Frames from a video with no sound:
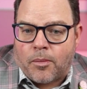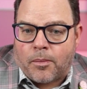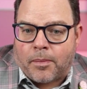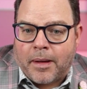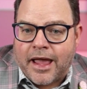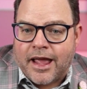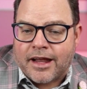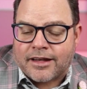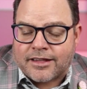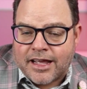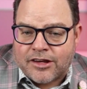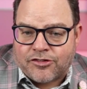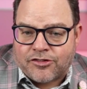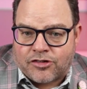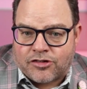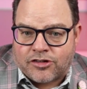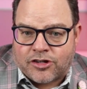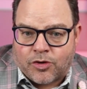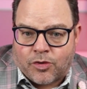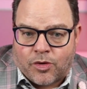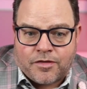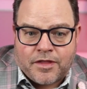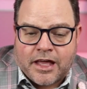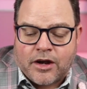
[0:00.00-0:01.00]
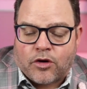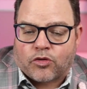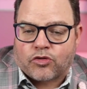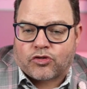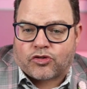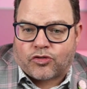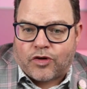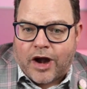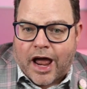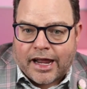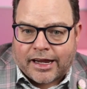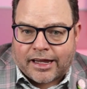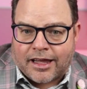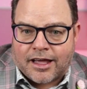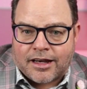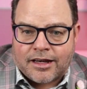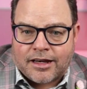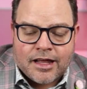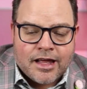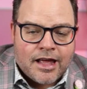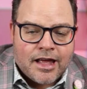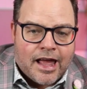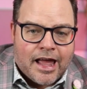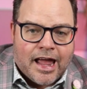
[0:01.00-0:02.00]
attention to it, they don't track it,
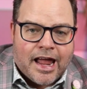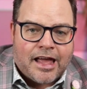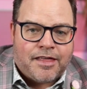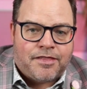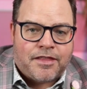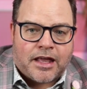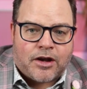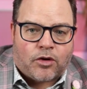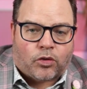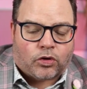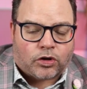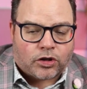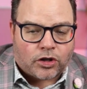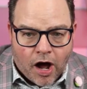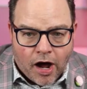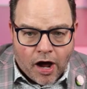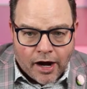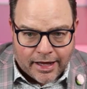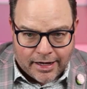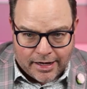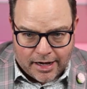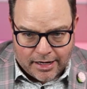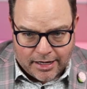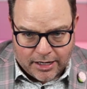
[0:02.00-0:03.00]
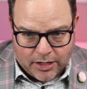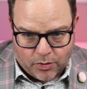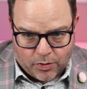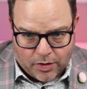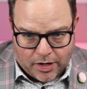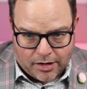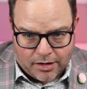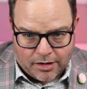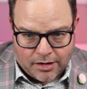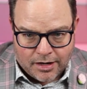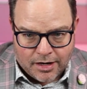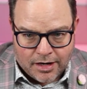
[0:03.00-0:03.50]
and they don't log it anywhere.